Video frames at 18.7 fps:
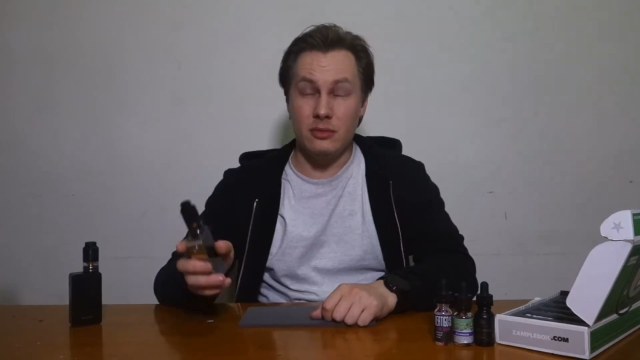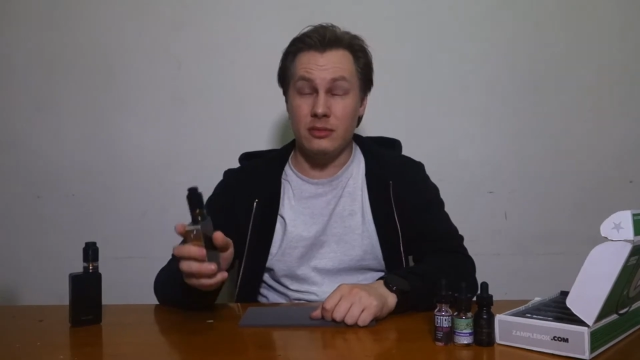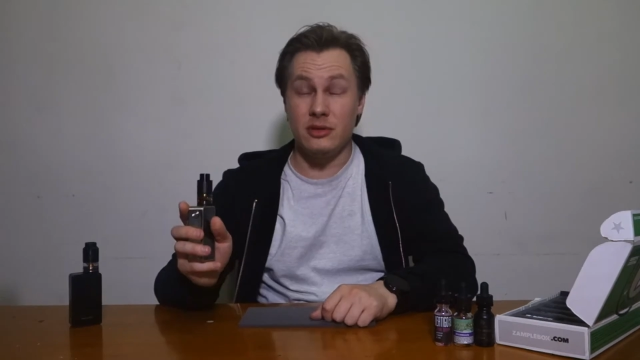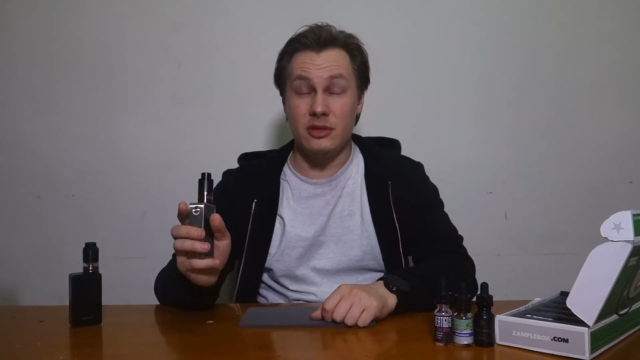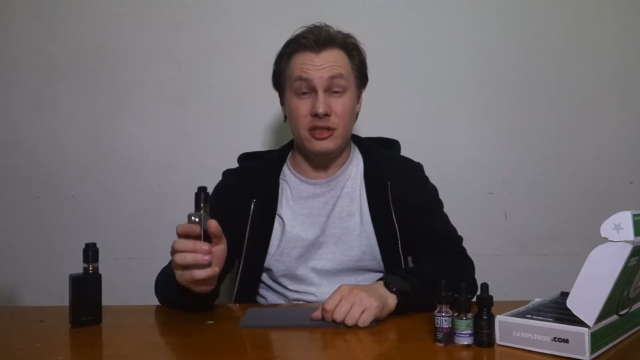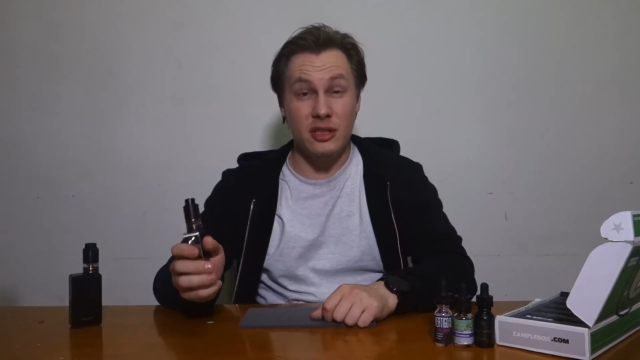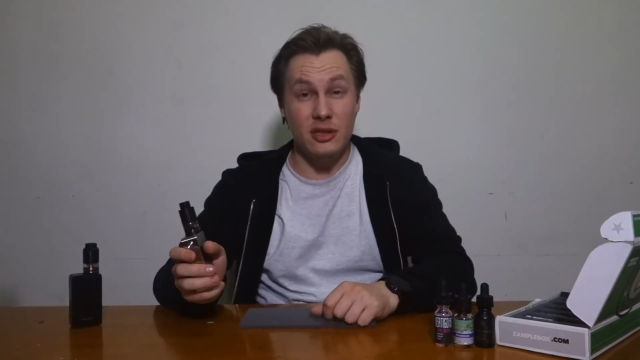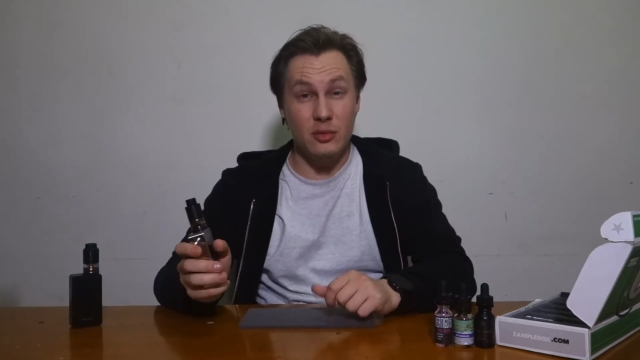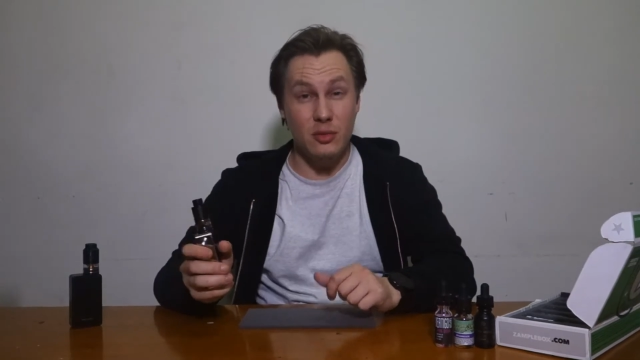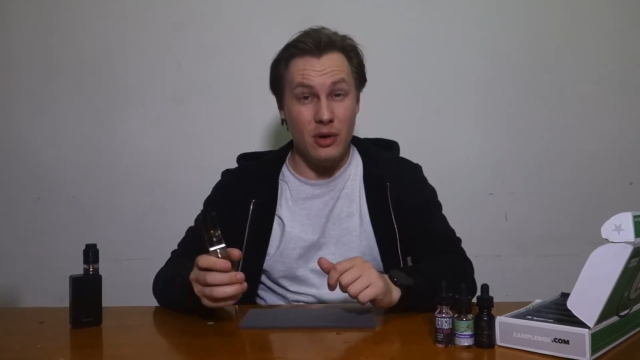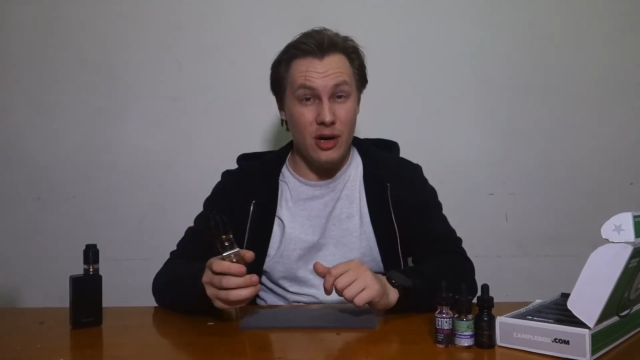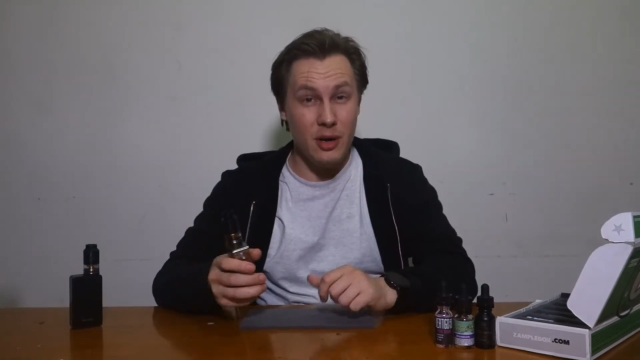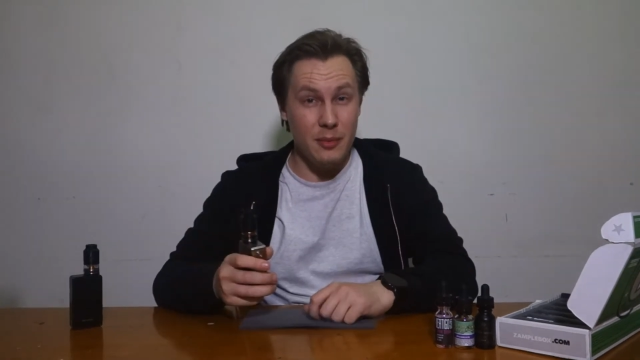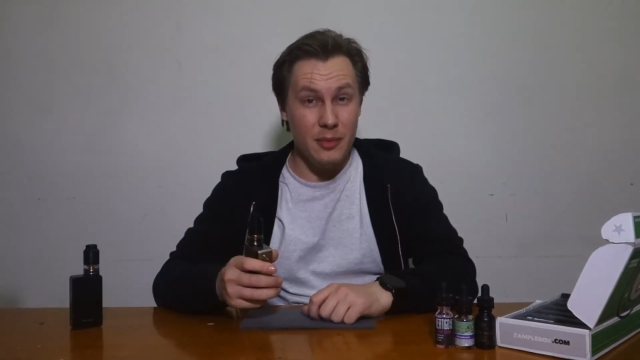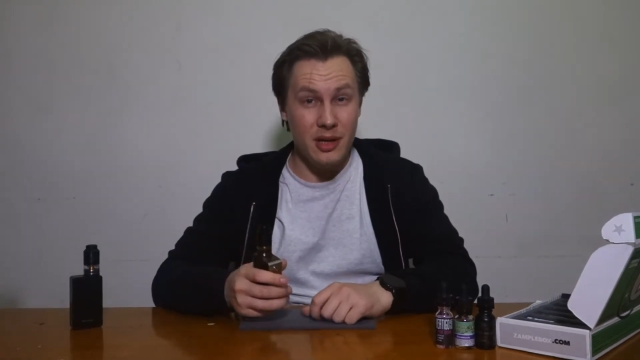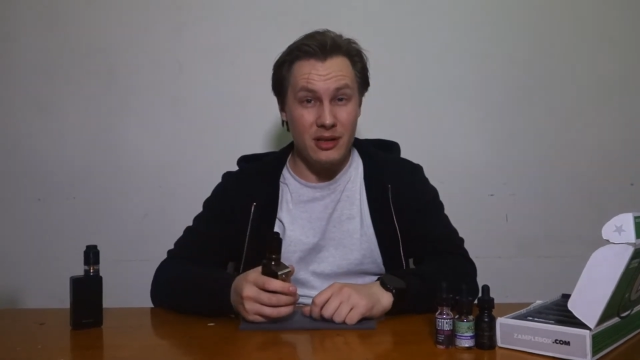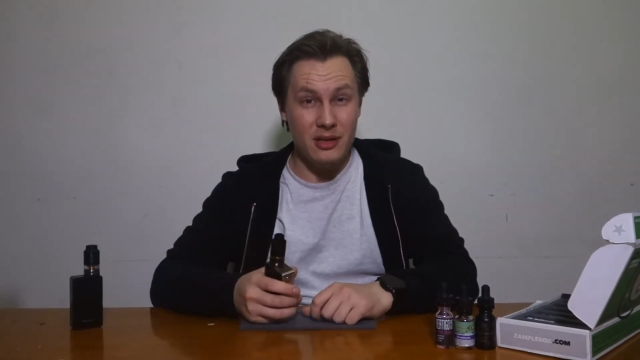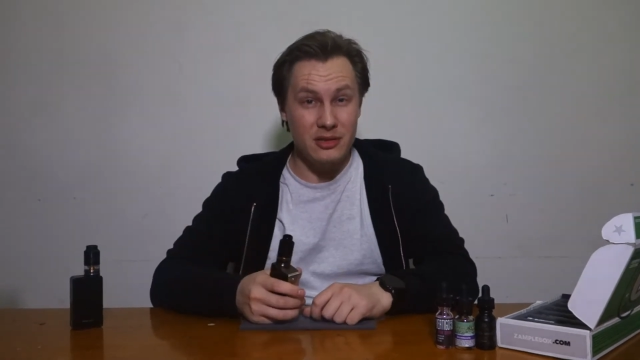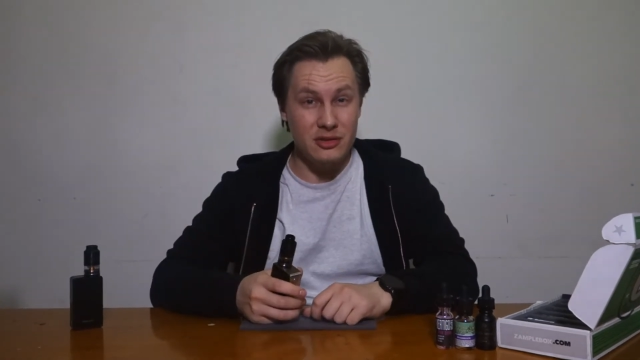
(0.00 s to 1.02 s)
Chilled
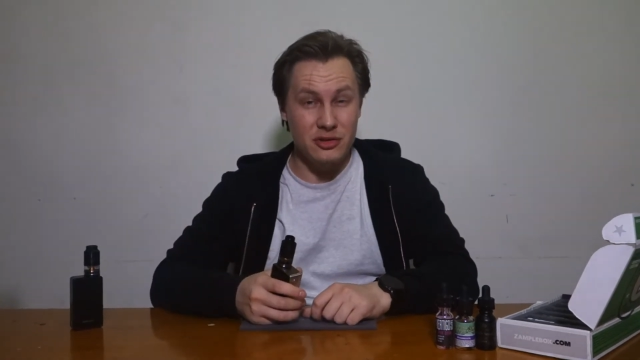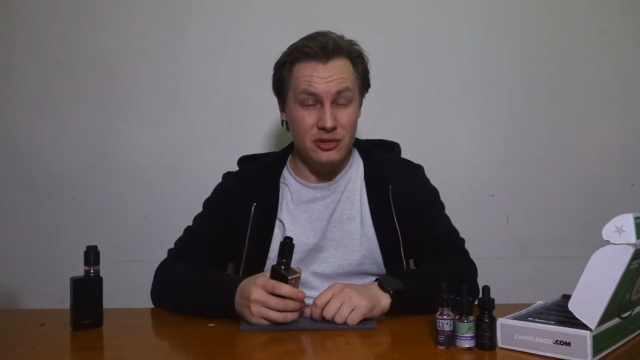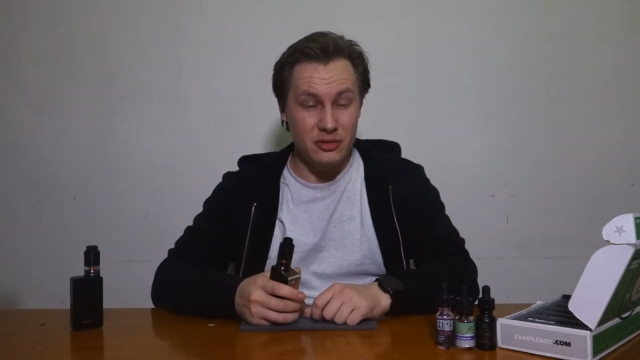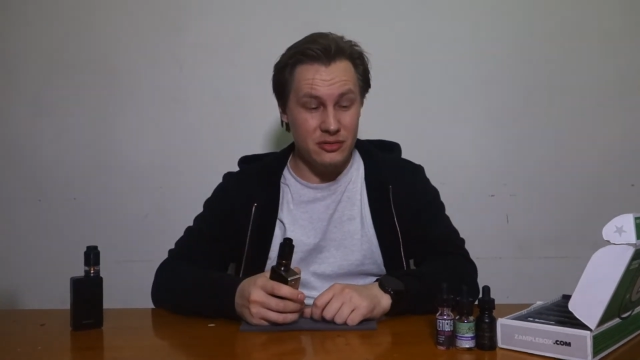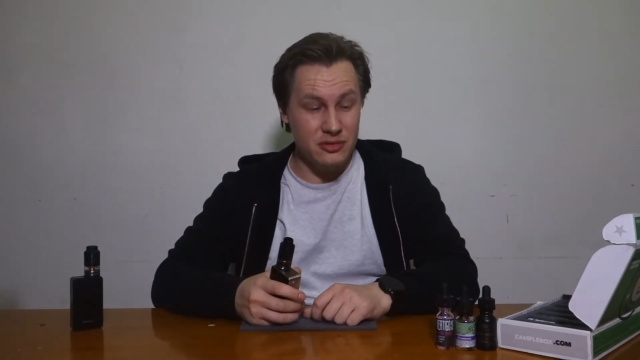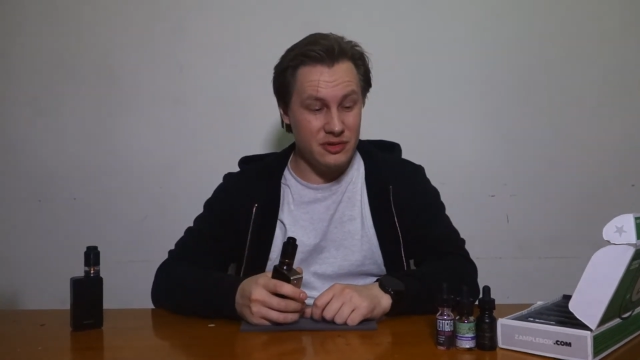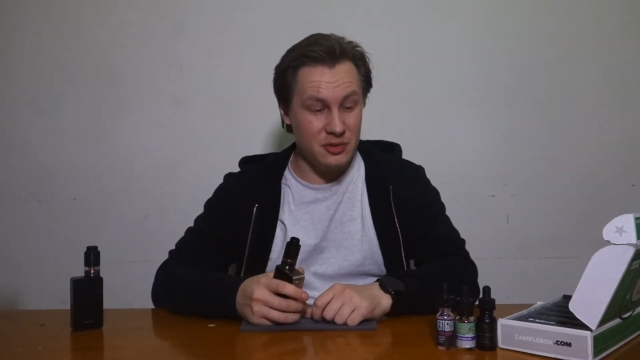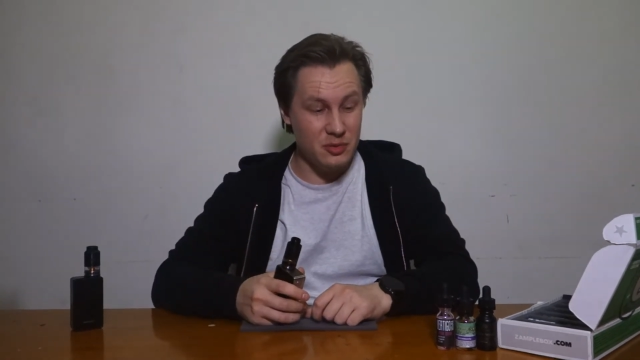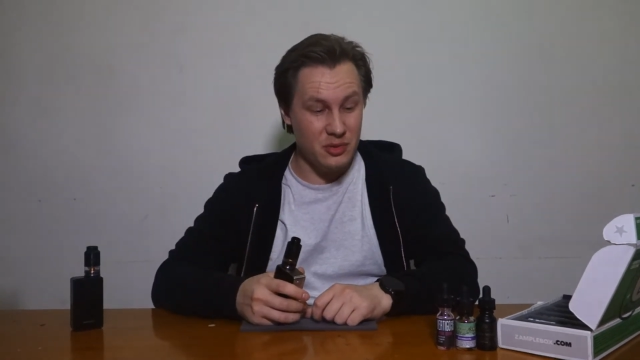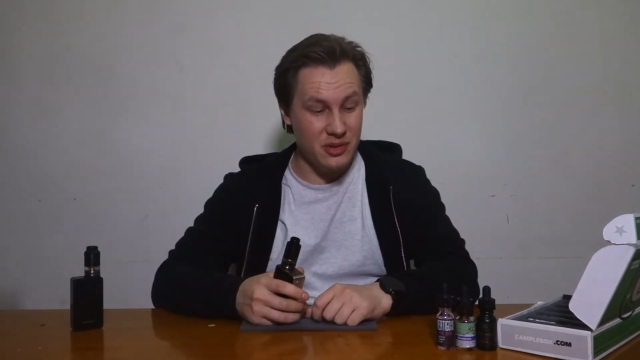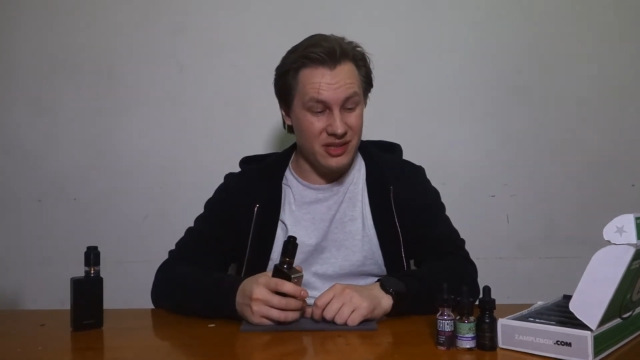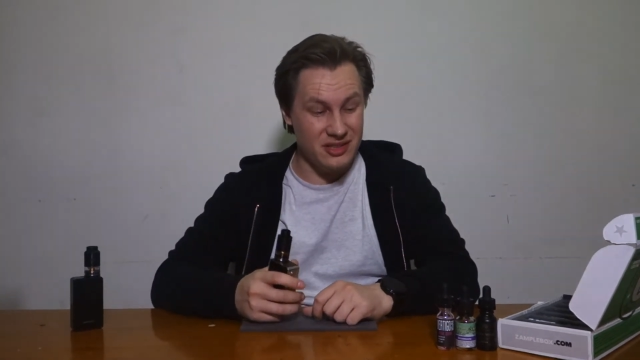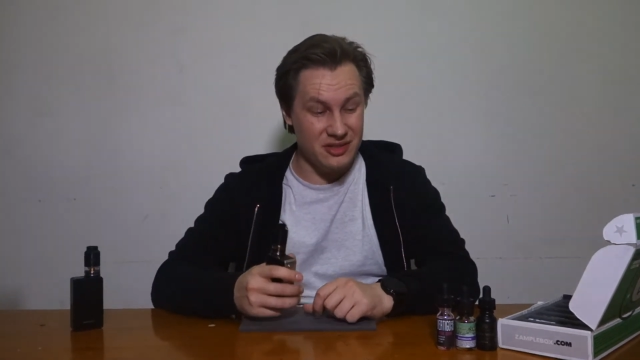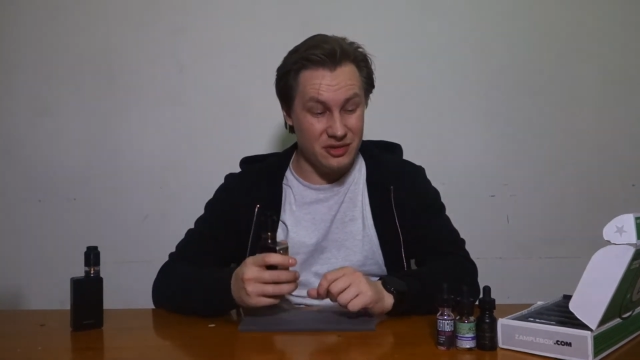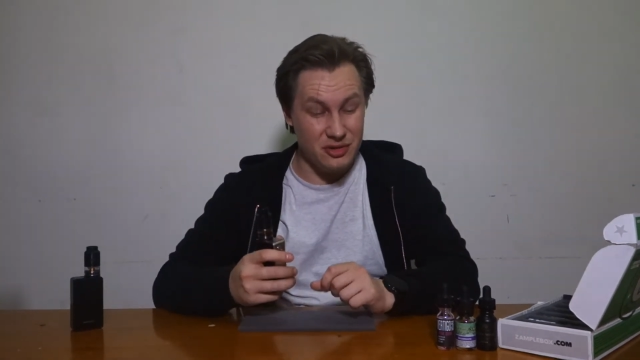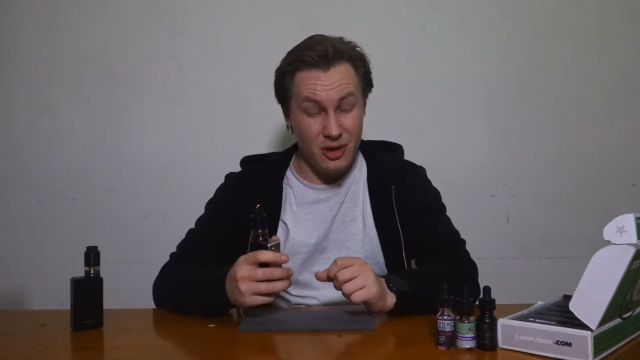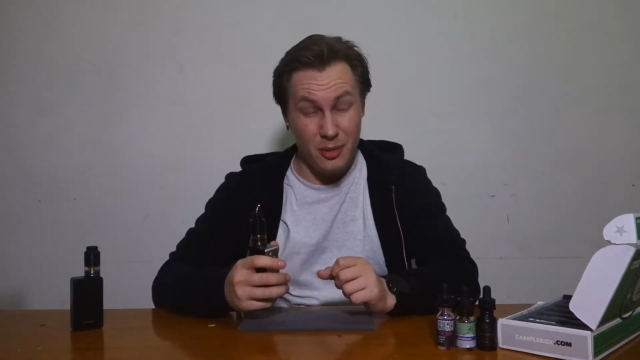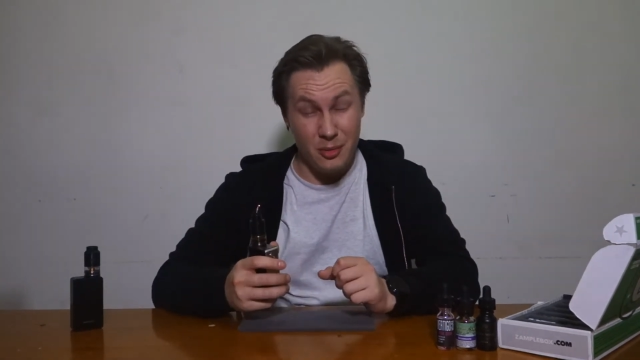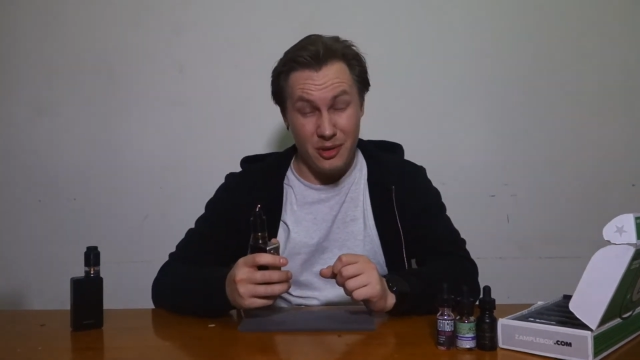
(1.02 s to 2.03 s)
watermelon juice with
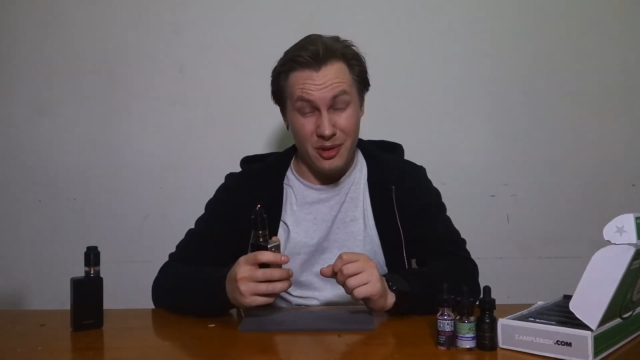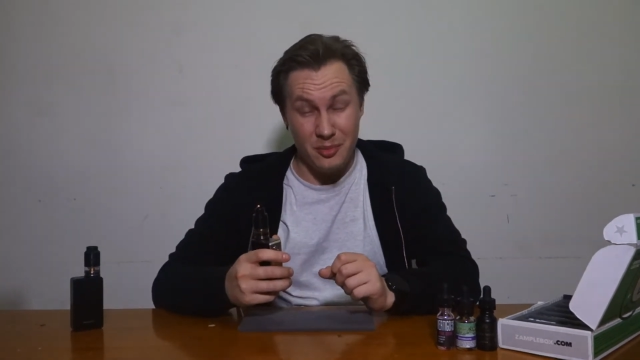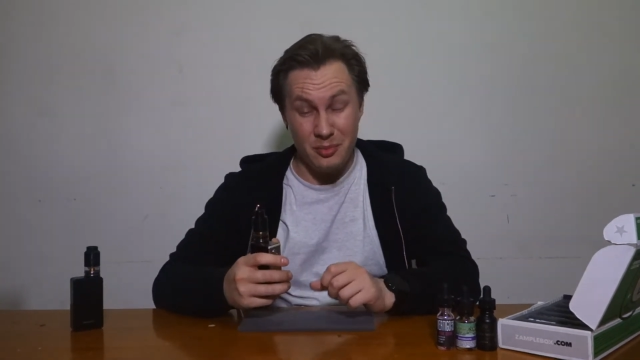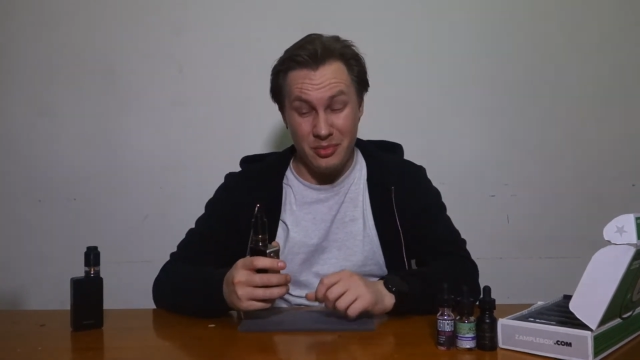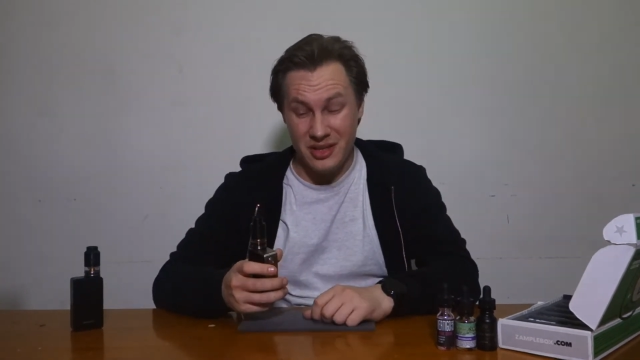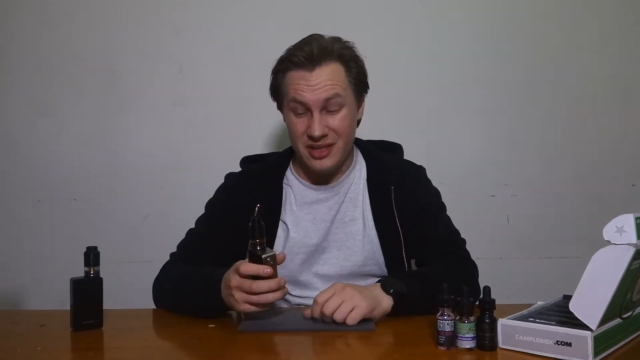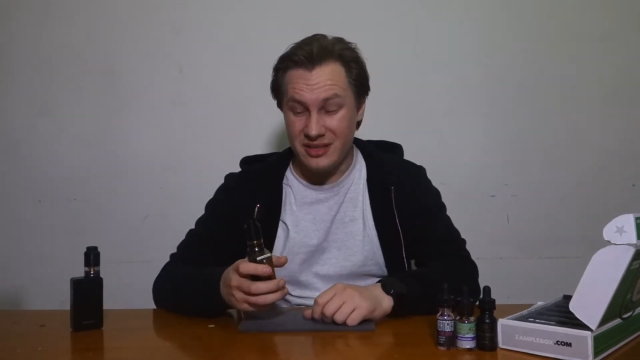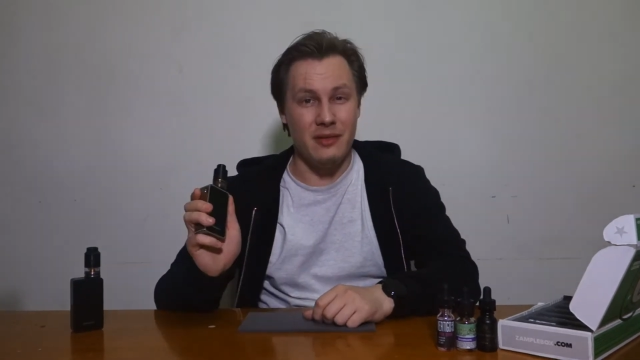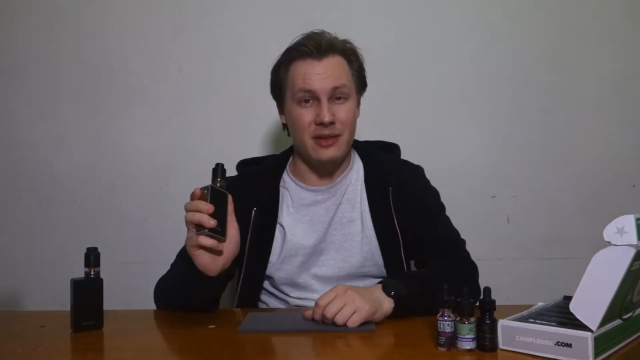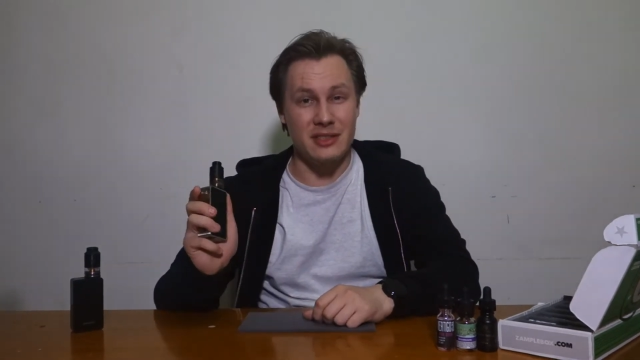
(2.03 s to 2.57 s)
strawberry bits.